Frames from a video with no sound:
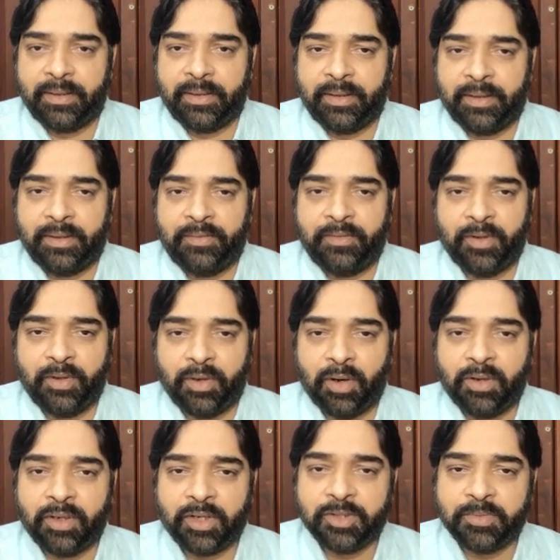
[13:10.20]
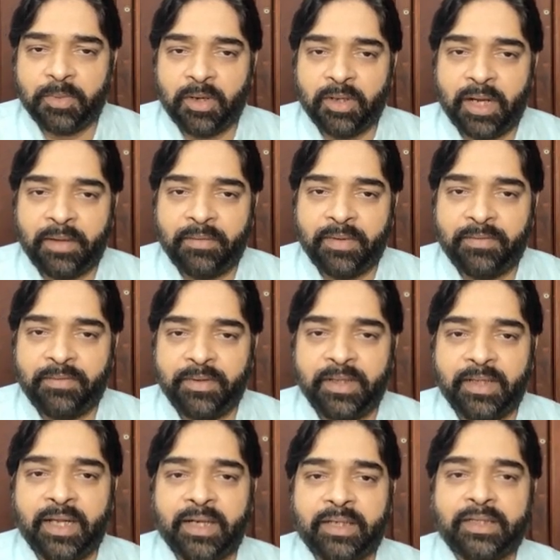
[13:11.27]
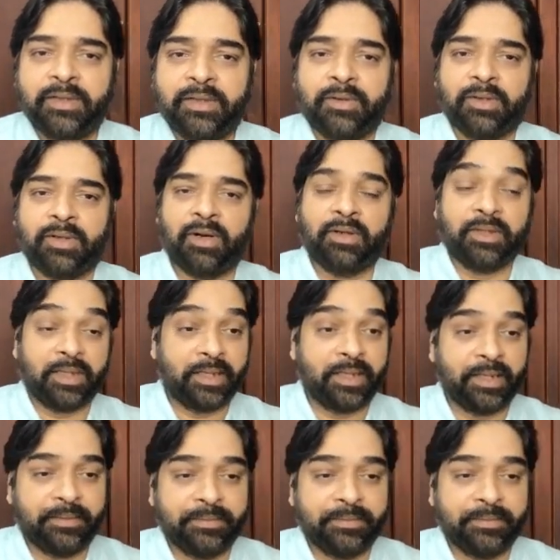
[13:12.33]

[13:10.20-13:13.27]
If you will not respond, I will feel that you are not getting.